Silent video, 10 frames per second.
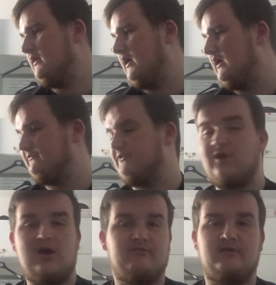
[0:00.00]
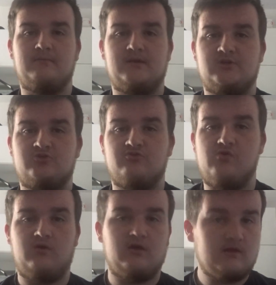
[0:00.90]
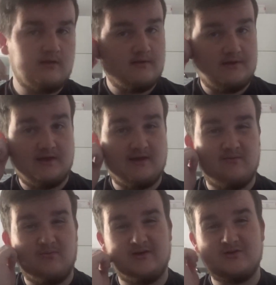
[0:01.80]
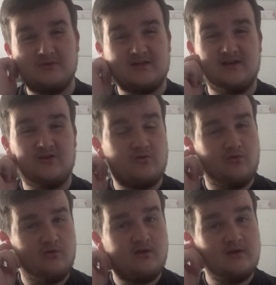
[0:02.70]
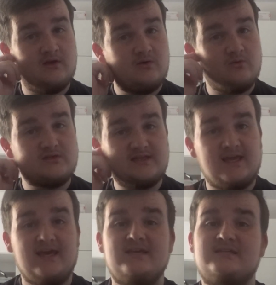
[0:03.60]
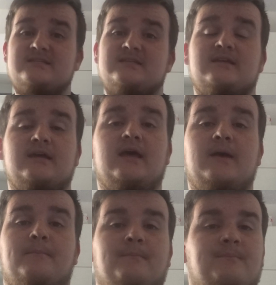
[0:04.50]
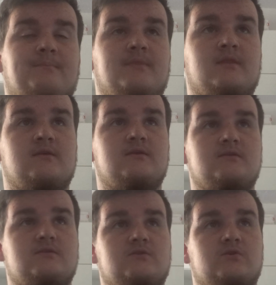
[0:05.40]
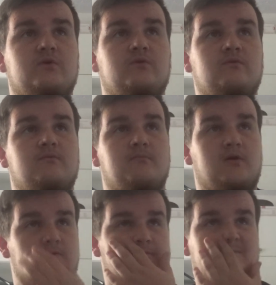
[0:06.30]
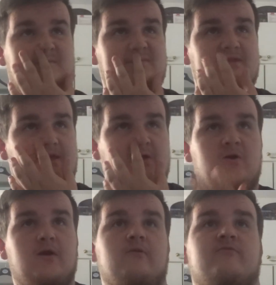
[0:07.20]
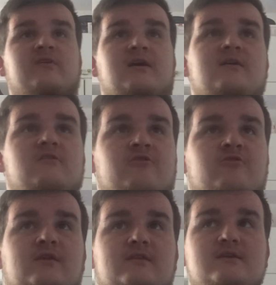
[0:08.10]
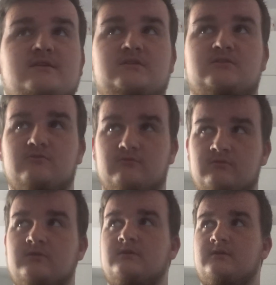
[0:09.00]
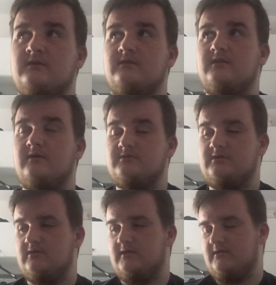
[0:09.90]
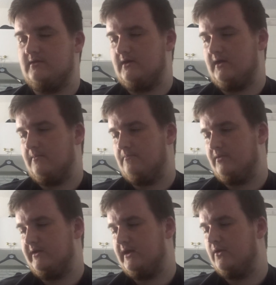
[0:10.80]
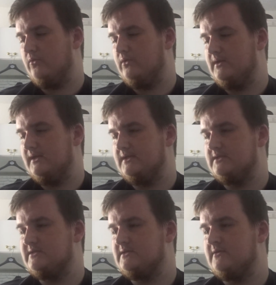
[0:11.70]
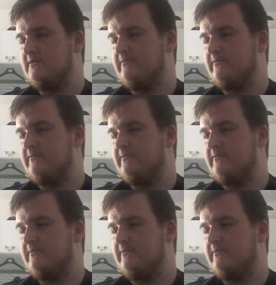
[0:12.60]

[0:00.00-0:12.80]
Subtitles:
after having a mini stroke, which we didn't know was the case. But he got out of that in 3 days, so that was good. But now he's